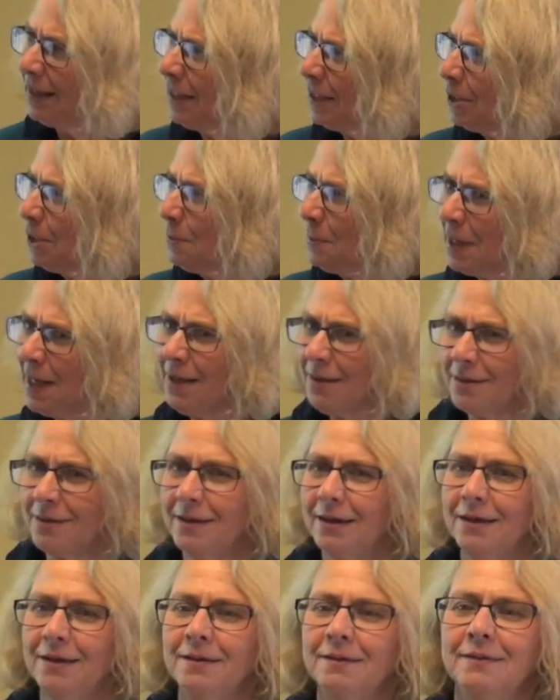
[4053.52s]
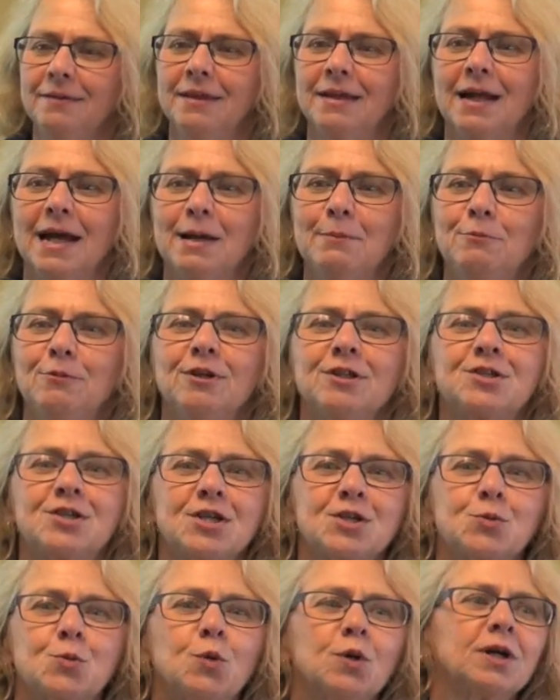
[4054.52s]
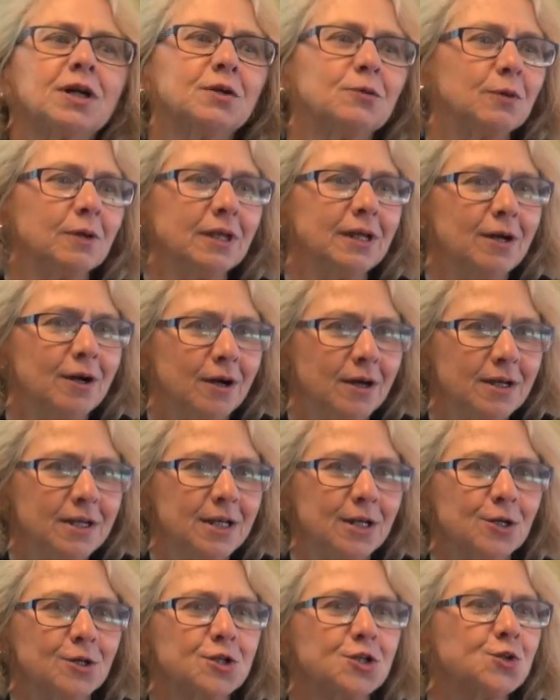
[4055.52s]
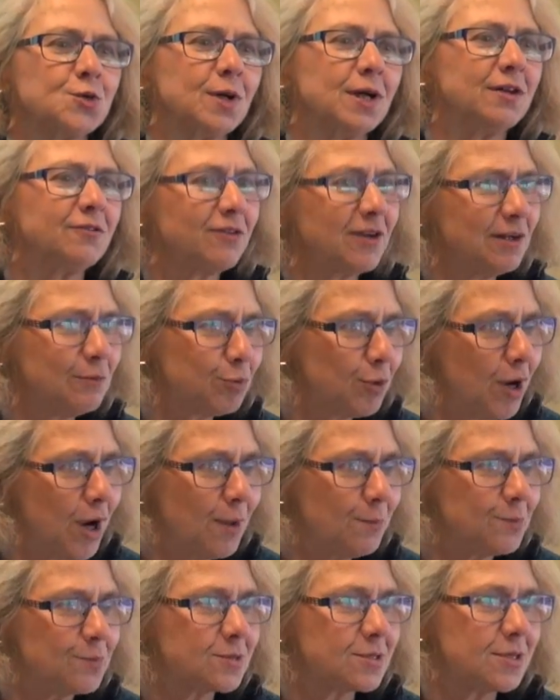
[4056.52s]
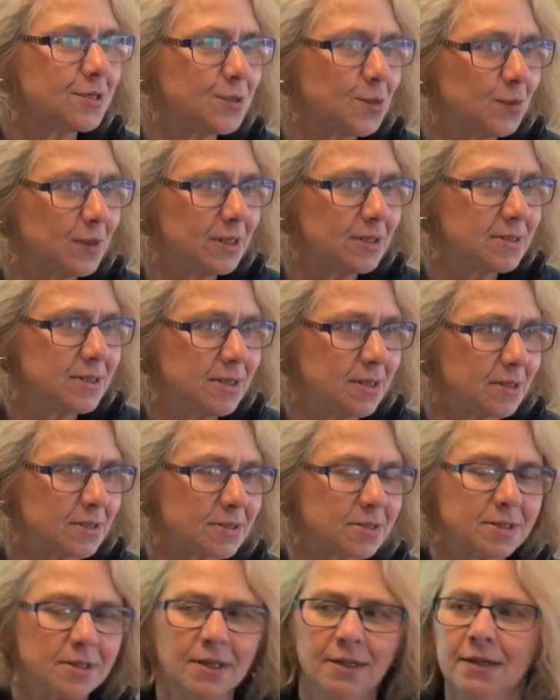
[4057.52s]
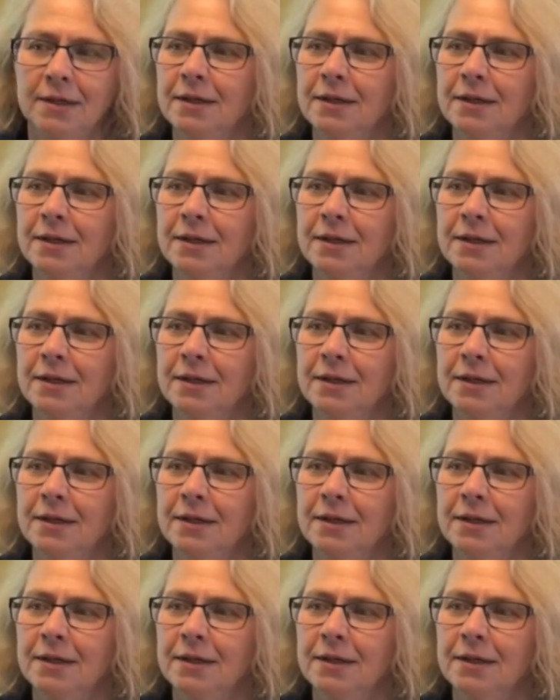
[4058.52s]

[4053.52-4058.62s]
Now, you might think that I'm just working really hard here to try and find problems that don't exist